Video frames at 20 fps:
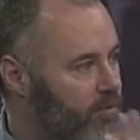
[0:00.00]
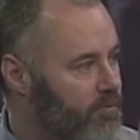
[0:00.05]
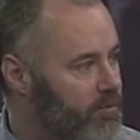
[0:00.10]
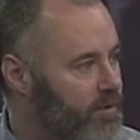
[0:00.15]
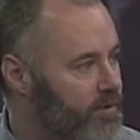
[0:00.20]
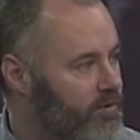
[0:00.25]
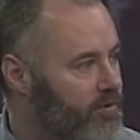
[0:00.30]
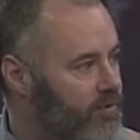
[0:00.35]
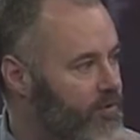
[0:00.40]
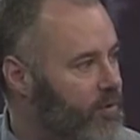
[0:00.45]
and
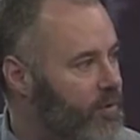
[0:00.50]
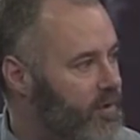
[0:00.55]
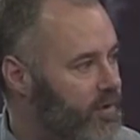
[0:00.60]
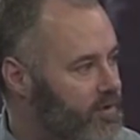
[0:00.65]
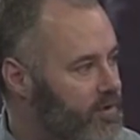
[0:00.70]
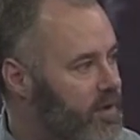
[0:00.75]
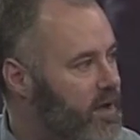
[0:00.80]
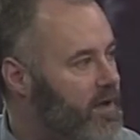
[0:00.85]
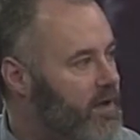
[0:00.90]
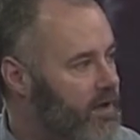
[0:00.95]
breadth of what you're
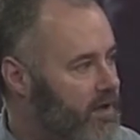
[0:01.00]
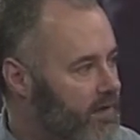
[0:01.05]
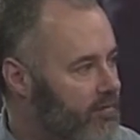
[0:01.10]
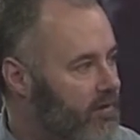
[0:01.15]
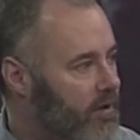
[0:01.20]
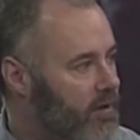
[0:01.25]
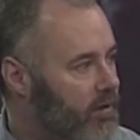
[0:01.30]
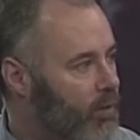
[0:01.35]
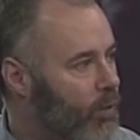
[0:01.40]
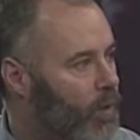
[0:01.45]
right. talking about.
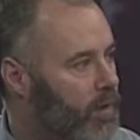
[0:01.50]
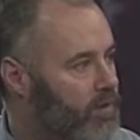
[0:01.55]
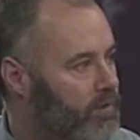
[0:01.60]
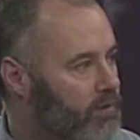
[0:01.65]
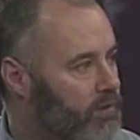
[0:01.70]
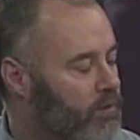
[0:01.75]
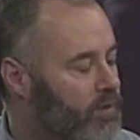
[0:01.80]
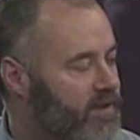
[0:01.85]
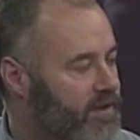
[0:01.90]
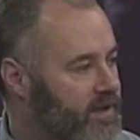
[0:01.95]
The
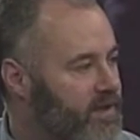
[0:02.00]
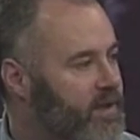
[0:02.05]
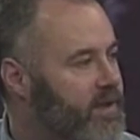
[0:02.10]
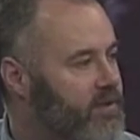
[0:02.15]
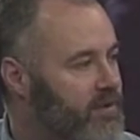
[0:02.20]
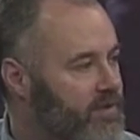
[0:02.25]
scope what, the need